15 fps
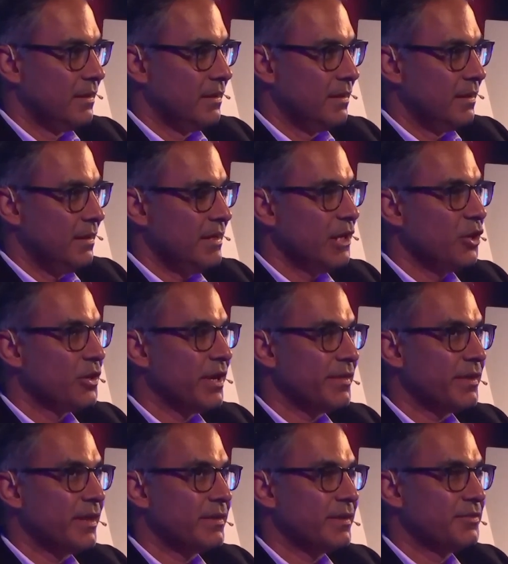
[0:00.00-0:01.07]
Yeah, look,
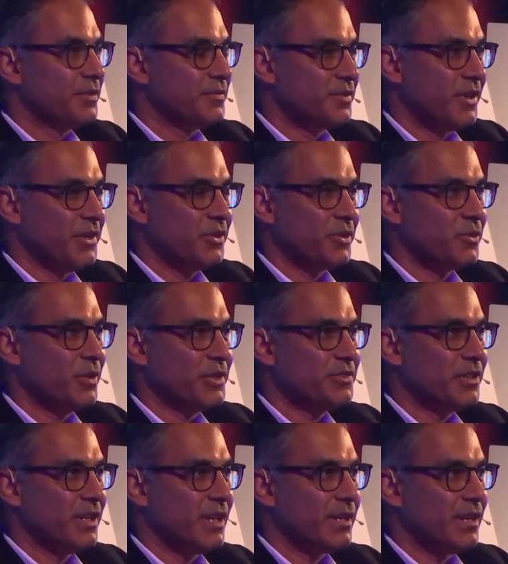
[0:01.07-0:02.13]
that's a very good
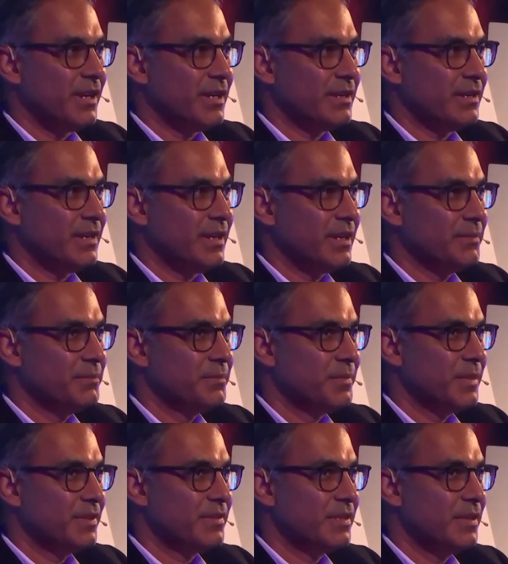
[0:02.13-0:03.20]
question.
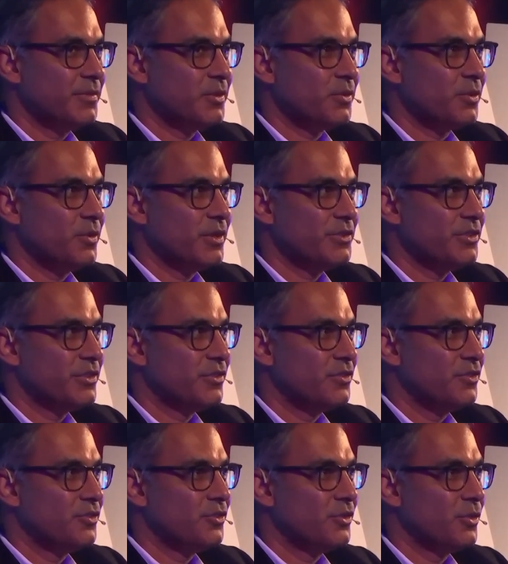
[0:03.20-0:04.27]
It's a difficult question
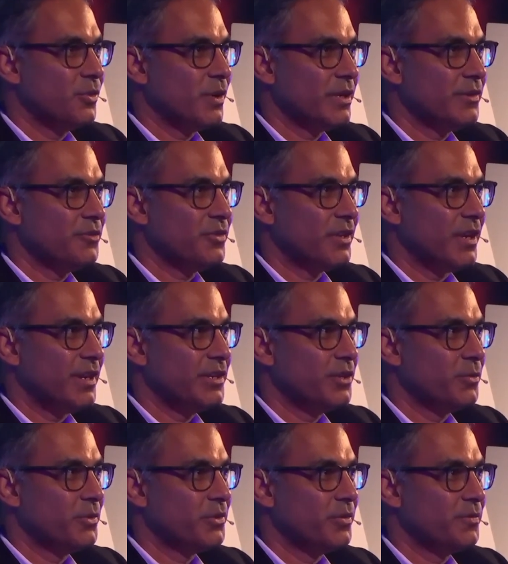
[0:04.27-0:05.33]
to answer, and I don't
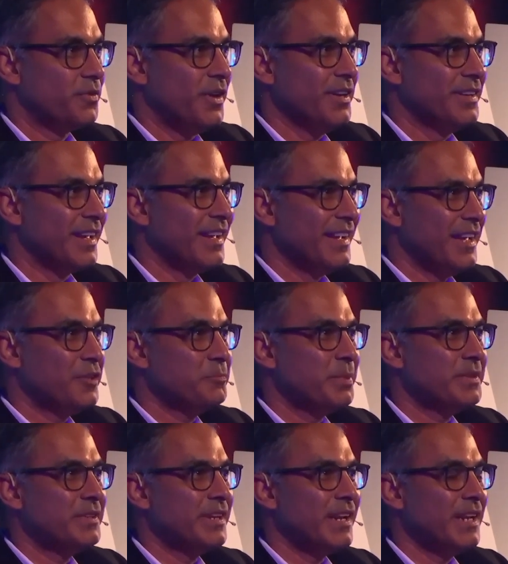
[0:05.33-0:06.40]
want to,
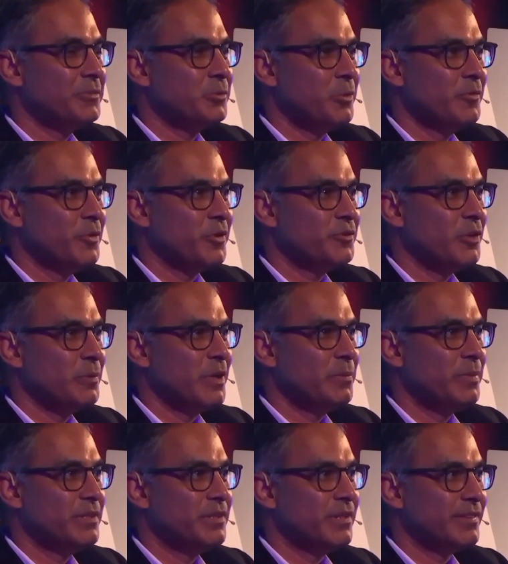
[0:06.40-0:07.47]
particularly when we've got so many
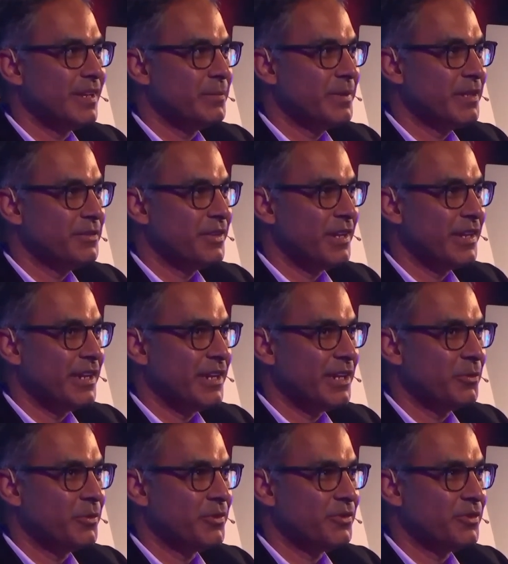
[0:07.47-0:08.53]
pitches happening today, I
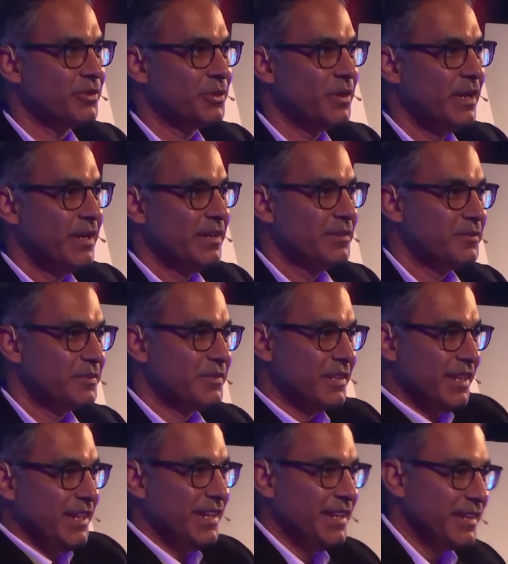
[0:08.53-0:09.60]
don't want to
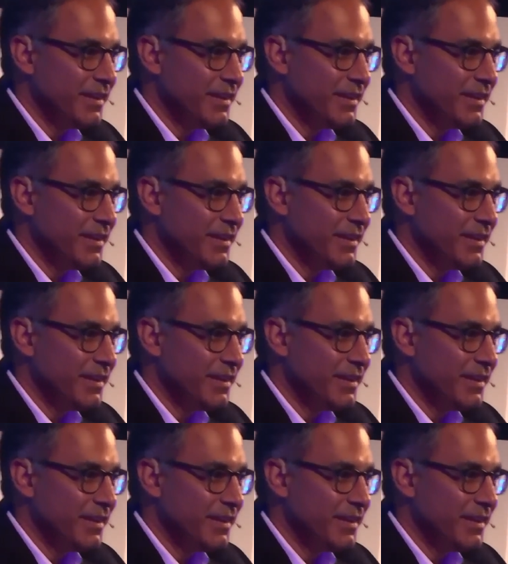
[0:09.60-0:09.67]
steer